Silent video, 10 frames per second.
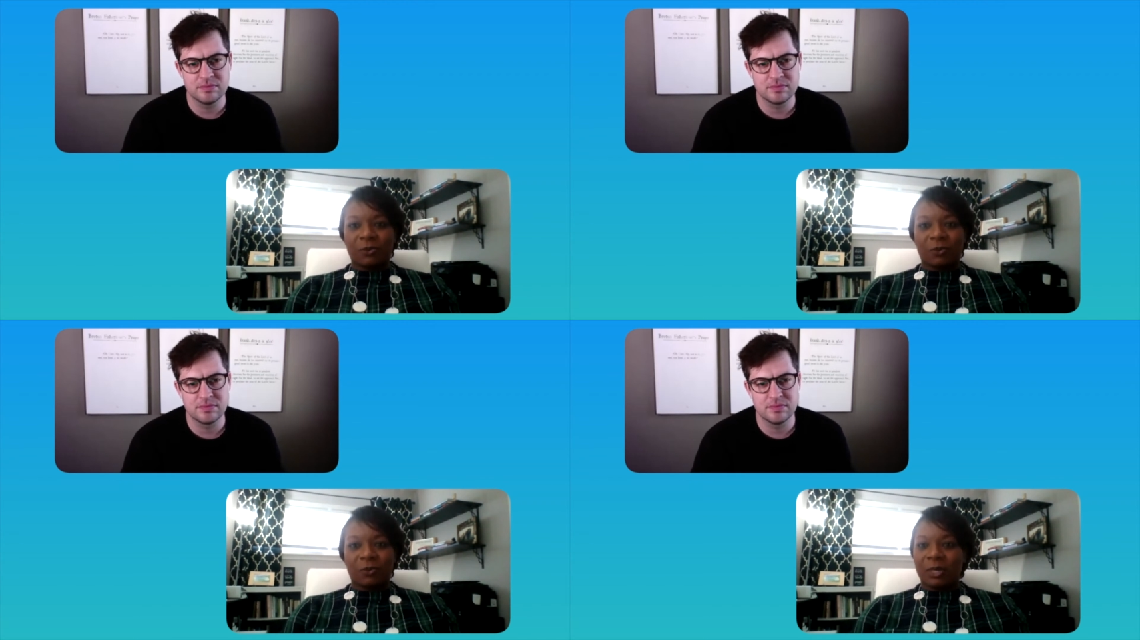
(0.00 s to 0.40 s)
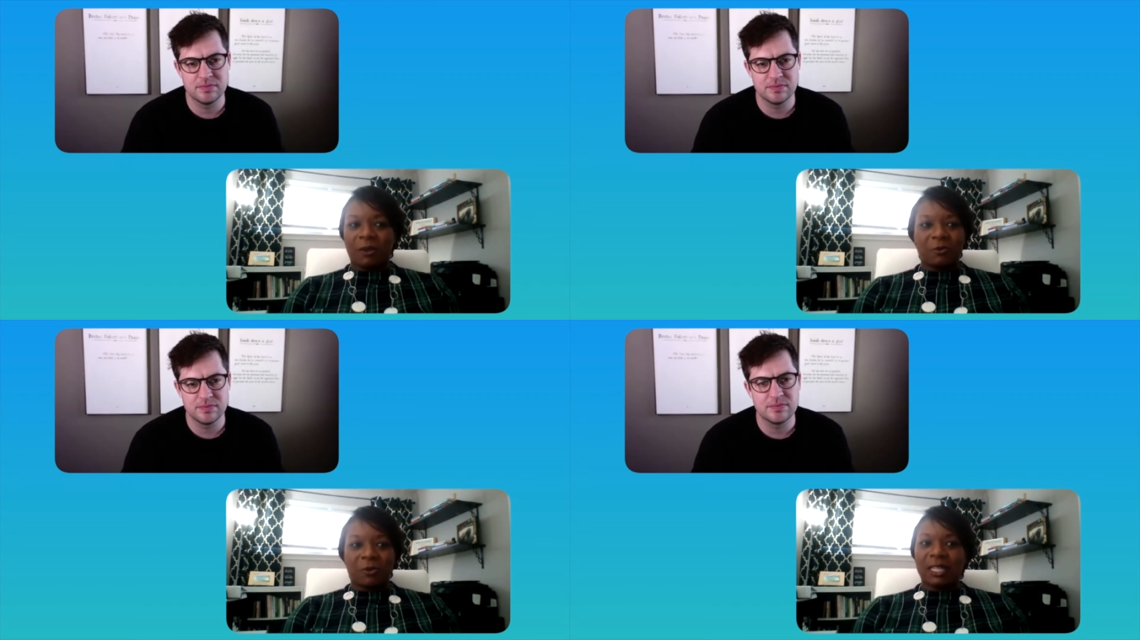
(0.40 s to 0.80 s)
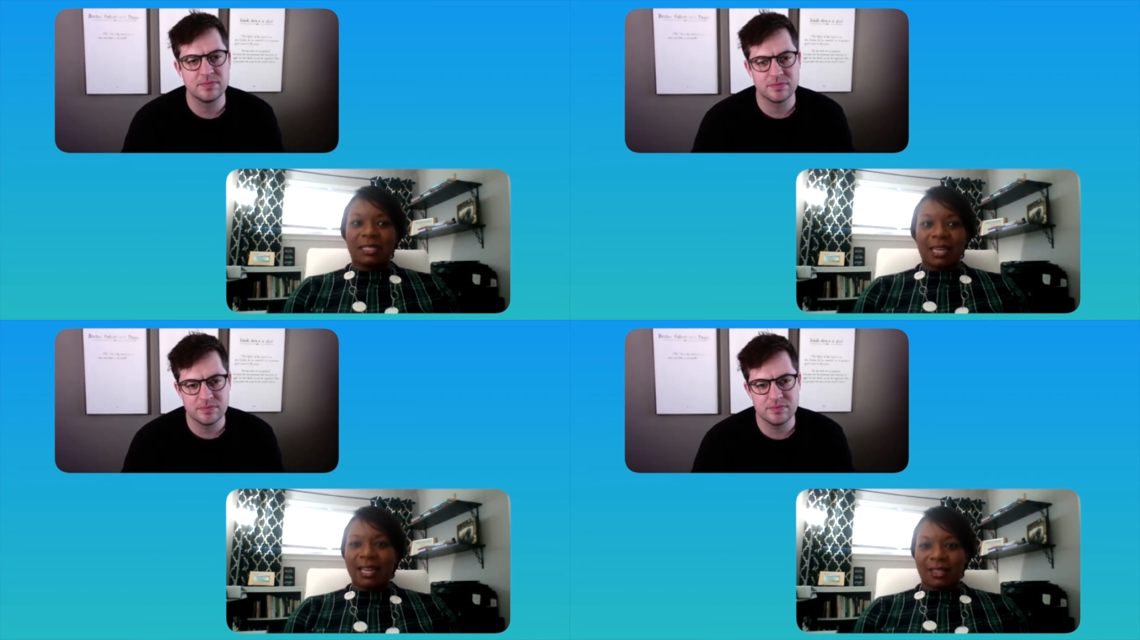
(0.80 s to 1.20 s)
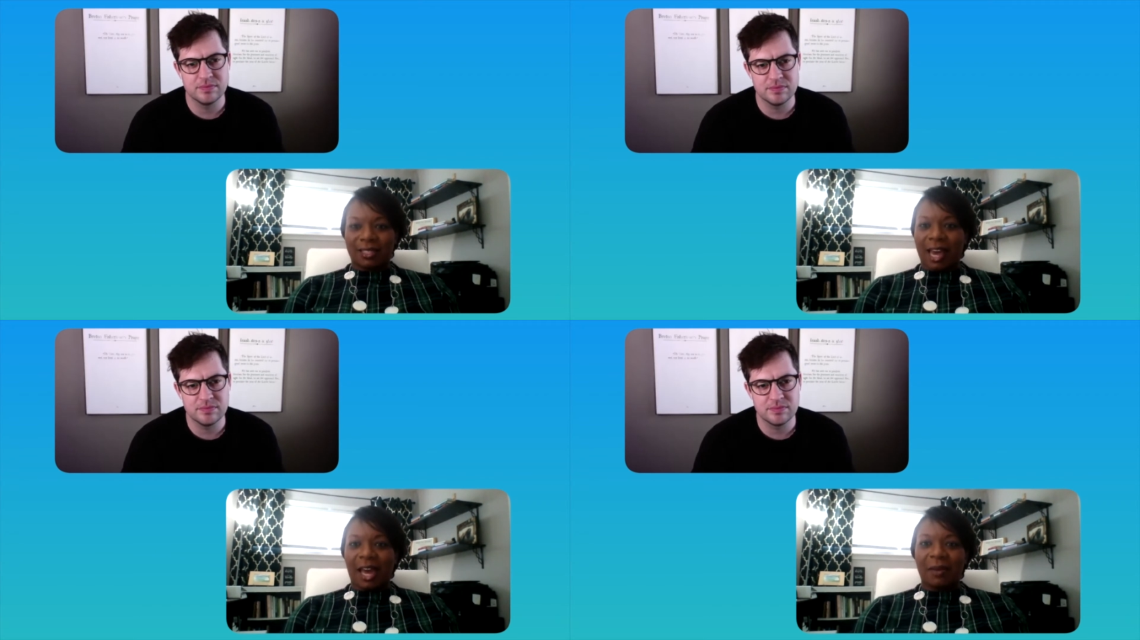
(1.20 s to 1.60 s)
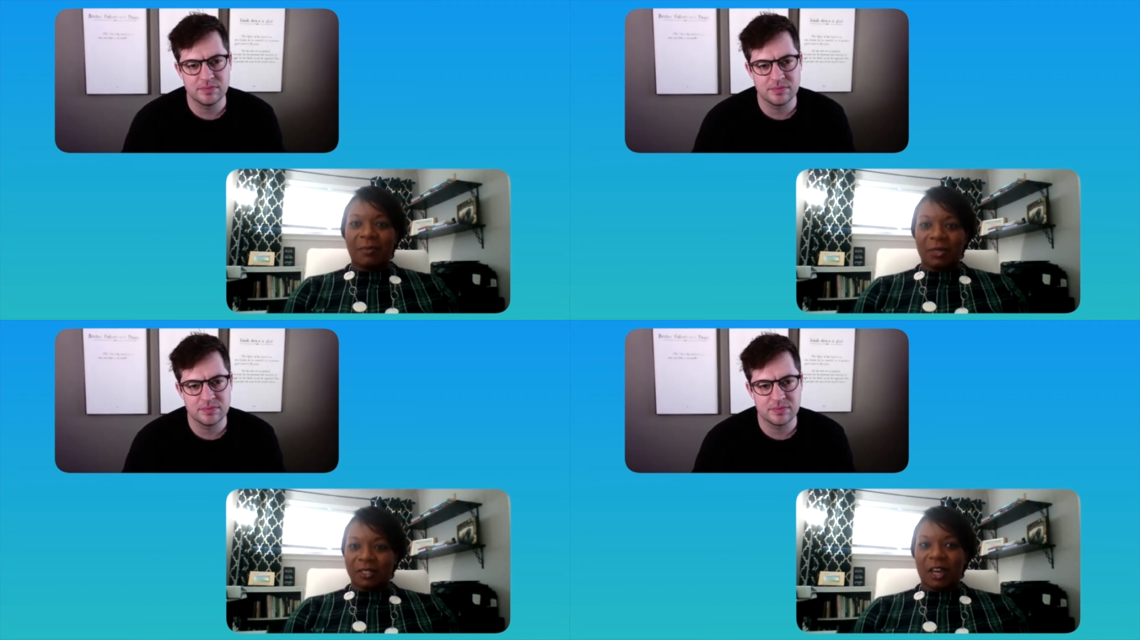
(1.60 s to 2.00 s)
Speaker 1: We don't really take the time
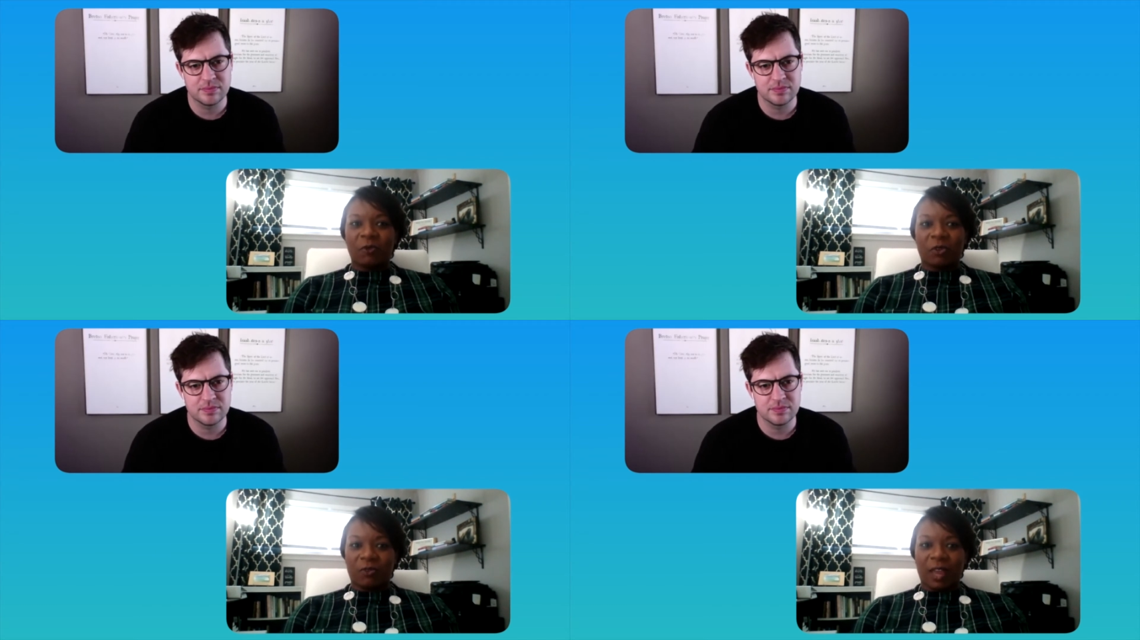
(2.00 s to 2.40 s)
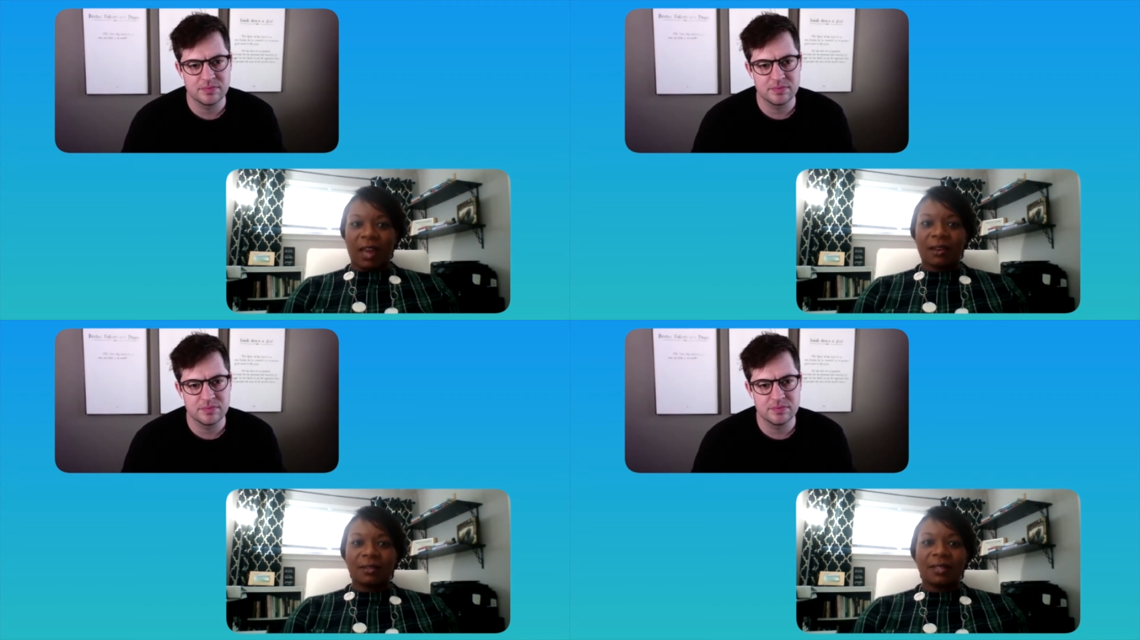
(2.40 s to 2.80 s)
to self reflect.